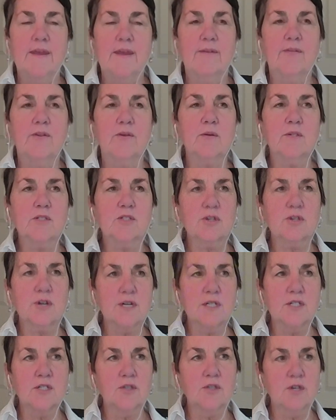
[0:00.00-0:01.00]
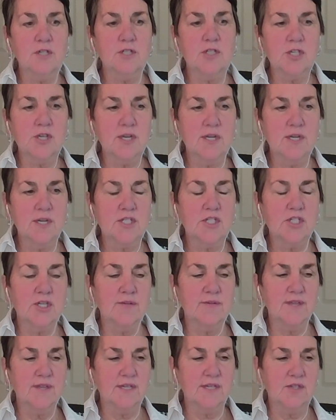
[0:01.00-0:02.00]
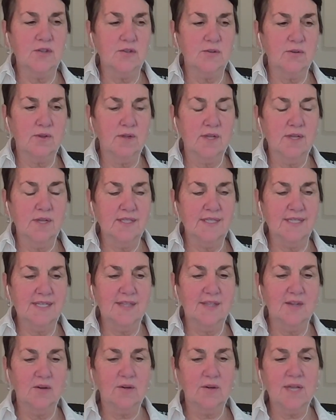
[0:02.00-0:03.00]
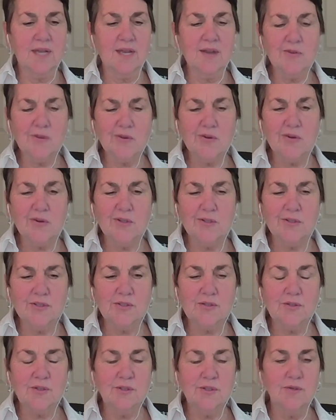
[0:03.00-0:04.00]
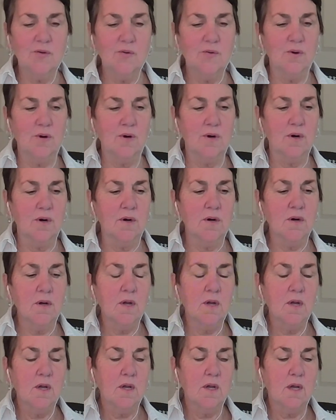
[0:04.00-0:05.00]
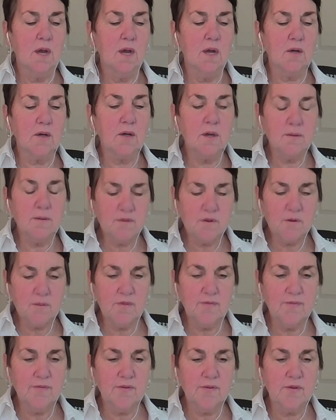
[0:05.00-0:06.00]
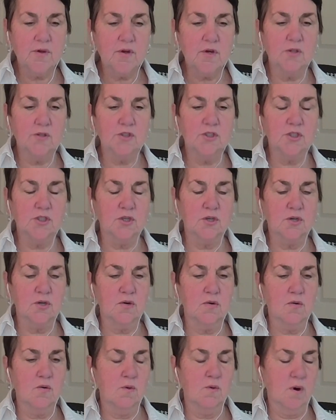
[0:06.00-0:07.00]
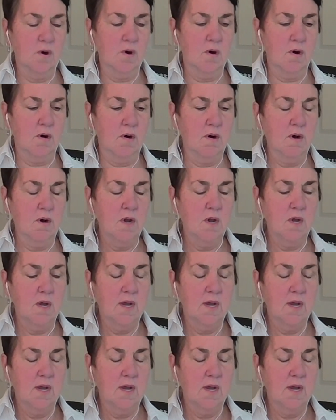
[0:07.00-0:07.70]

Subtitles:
if you are trying to launch an initiative that is either countercultural or uncomfortable for the culture, or